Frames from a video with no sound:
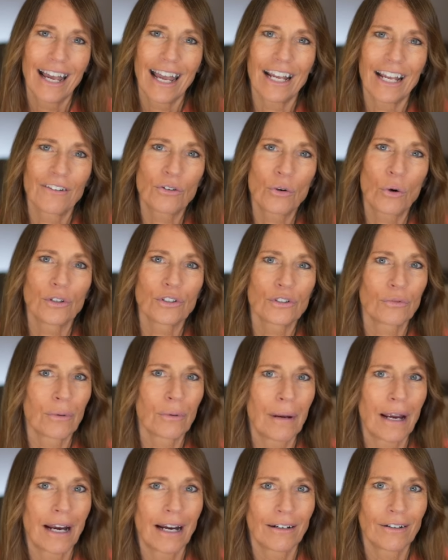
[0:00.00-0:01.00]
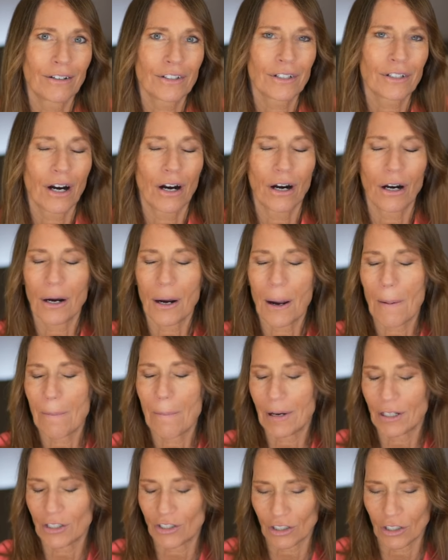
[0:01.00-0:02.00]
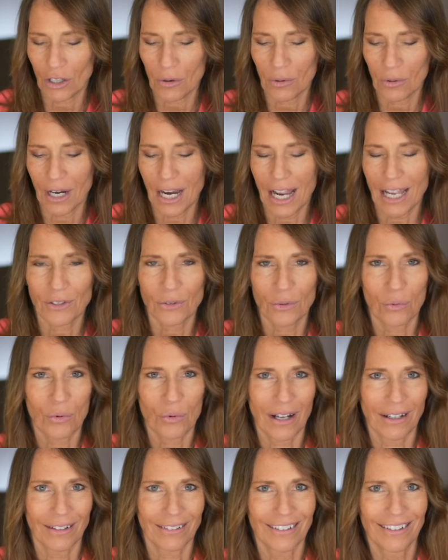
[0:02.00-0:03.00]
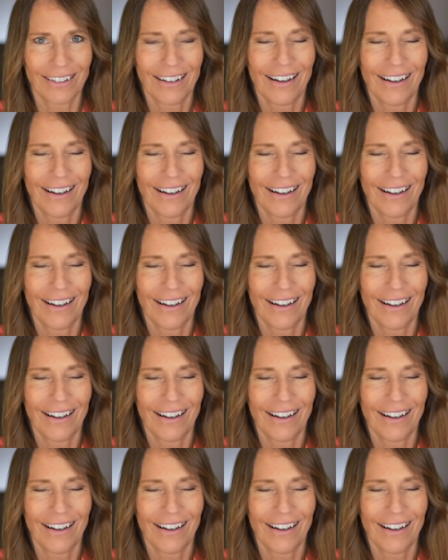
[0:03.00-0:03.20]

And of course, repairs are much lower as well.